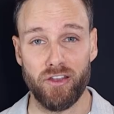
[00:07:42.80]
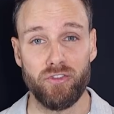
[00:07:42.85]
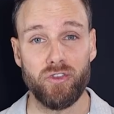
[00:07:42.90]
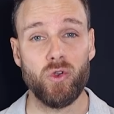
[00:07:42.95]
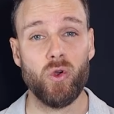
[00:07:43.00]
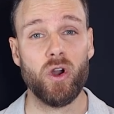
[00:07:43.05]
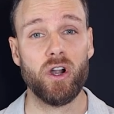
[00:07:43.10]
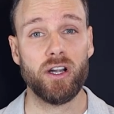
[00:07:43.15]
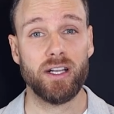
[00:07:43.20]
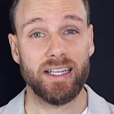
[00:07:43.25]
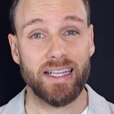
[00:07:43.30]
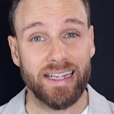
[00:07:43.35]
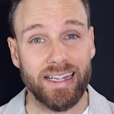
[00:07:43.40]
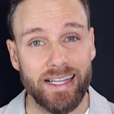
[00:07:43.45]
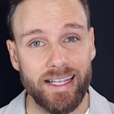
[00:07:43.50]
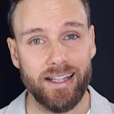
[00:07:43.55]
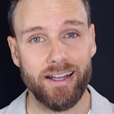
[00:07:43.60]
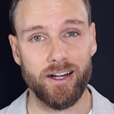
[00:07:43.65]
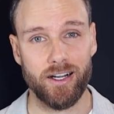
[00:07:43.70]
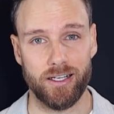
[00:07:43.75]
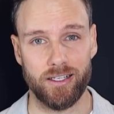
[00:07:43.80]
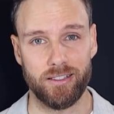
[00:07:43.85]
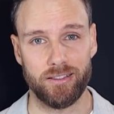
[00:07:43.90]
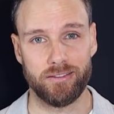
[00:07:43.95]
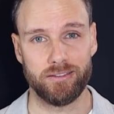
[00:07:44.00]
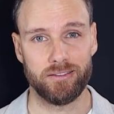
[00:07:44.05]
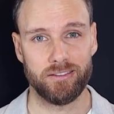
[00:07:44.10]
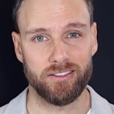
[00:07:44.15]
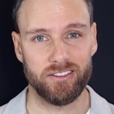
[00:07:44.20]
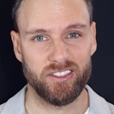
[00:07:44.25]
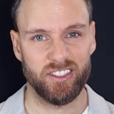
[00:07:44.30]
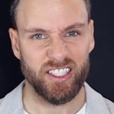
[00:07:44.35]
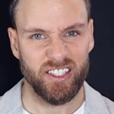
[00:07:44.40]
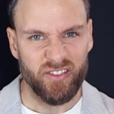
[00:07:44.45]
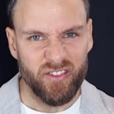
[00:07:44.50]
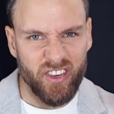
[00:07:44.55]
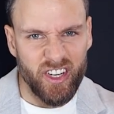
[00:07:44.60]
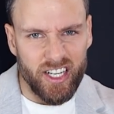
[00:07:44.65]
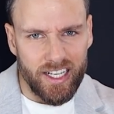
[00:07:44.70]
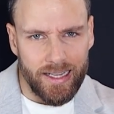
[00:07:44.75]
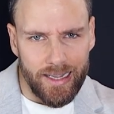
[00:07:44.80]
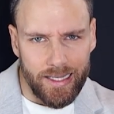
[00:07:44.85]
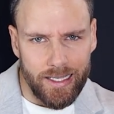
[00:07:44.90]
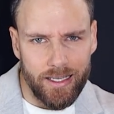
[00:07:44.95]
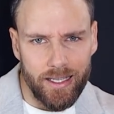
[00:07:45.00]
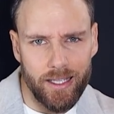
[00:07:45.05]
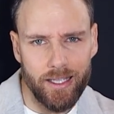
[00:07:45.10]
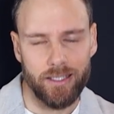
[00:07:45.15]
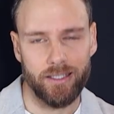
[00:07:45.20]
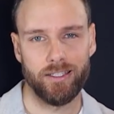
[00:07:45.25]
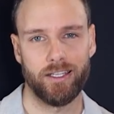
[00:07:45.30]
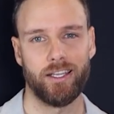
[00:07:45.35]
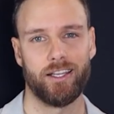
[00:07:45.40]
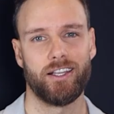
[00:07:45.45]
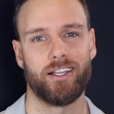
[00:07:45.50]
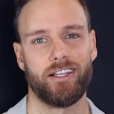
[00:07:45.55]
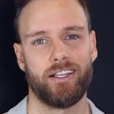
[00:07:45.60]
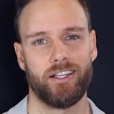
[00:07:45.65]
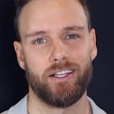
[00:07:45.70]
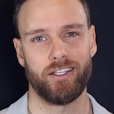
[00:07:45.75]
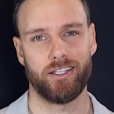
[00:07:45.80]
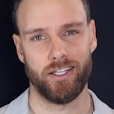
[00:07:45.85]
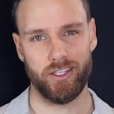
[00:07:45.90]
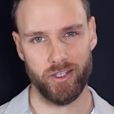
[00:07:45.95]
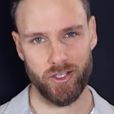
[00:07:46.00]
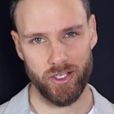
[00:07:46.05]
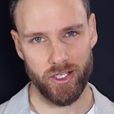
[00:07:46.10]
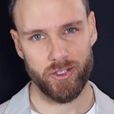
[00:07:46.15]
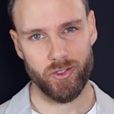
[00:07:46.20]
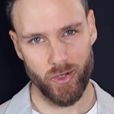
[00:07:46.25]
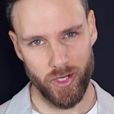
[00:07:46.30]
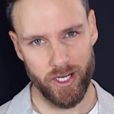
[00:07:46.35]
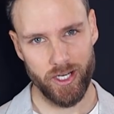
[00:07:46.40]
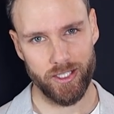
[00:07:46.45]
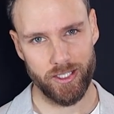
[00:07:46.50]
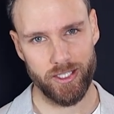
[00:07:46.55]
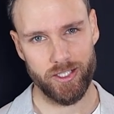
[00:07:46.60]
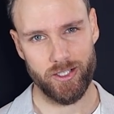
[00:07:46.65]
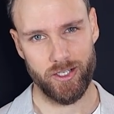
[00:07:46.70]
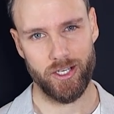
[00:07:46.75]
If you are a clinger, very clingy, then you need to hear this